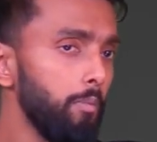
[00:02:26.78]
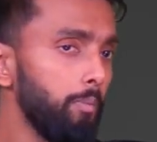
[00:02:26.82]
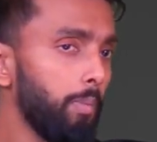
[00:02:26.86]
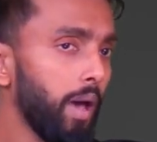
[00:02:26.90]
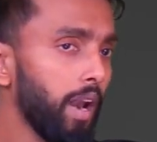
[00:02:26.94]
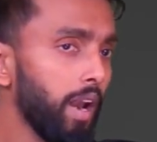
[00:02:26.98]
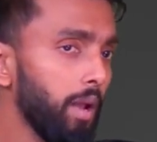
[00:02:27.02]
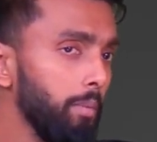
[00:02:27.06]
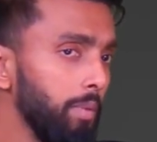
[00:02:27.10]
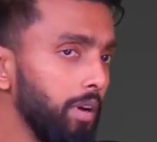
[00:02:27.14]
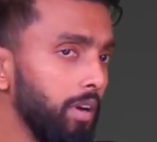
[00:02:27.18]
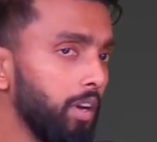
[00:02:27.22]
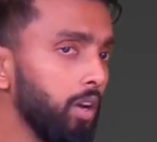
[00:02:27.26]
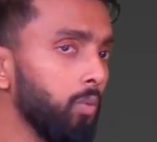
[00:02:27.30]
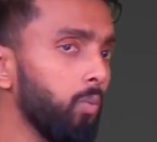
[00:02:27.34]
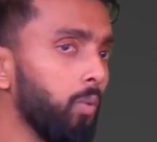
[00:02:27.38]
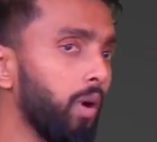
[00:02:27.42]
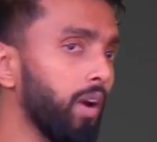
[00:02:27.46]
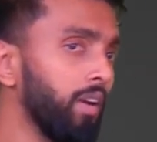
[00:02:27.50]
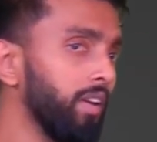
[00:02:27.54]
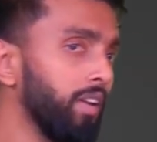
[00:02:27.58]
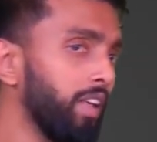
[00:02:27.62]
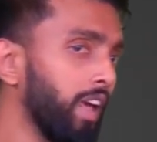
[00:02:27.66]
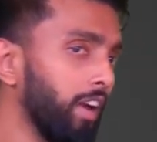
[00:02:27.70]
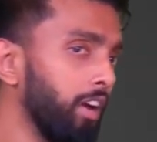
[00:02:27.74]
Parameter
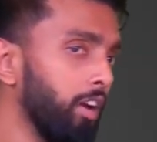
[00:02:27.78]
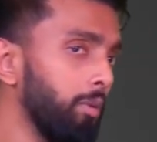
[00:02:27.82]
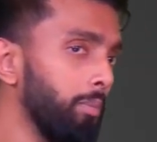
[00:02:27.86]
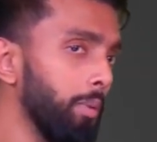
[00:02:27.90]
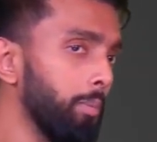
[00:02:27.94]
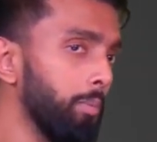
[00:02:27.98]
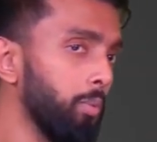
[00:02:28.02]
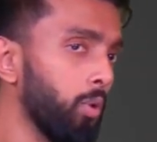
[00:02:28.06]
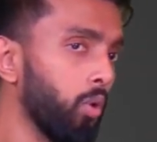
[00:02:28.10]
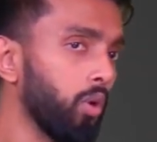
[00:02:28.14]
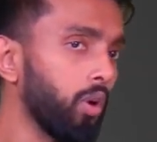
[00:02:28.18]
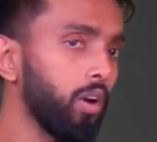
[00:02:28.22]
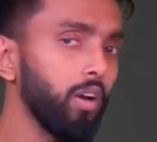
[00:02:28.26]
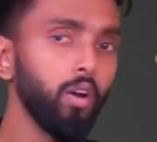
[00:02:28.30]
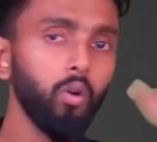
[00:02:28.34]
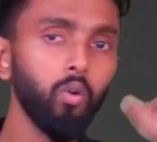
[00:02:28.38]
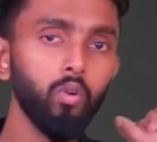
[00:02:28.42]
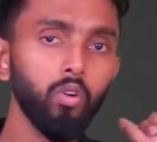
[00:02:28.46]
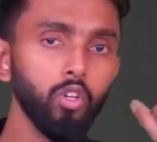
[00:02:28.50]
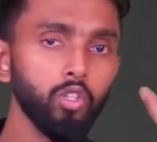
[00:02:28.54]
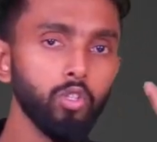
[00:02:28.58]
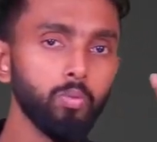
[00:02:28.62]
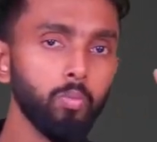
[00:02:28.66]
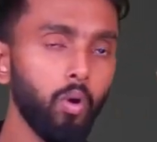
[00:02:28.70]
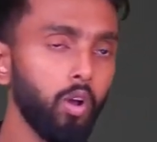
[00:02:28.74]
one, can it be broken
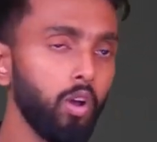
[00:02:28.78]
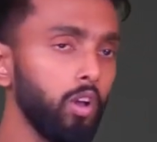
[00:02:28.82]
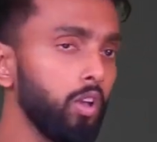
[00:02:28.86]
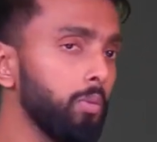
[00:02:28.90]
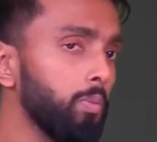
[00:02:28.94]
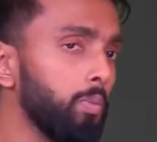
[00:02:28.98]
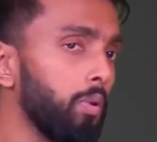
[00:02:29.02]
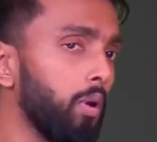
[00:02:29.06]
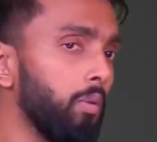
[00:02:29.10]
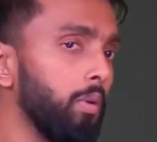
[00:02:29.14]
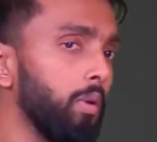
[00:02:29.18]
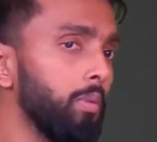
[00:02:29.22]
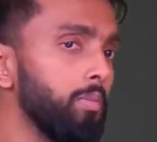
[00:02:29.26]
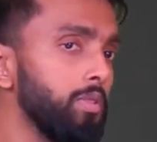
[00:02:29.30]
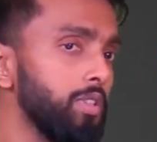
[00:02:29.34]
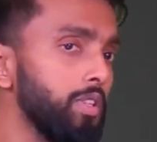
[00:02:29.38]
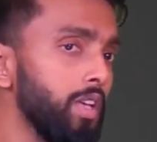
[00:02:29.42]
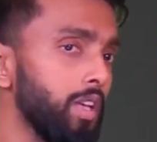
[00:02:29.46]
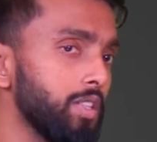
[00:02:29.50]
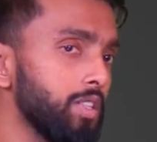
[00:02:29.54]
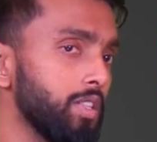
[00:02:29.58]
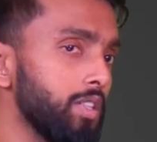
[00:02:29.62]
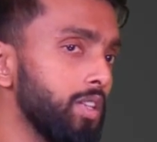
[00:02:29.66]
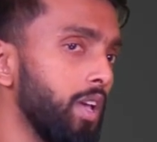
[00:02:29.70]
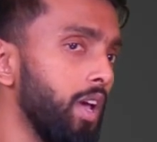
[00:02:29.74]
down to smaller problems?
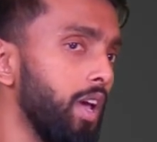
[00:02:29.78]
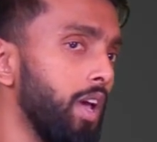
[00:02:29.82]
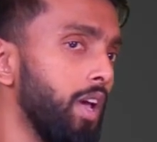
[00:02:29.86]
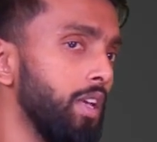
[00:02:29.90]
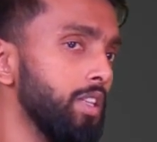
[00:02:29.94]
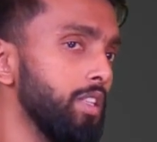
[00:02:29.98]
Yes.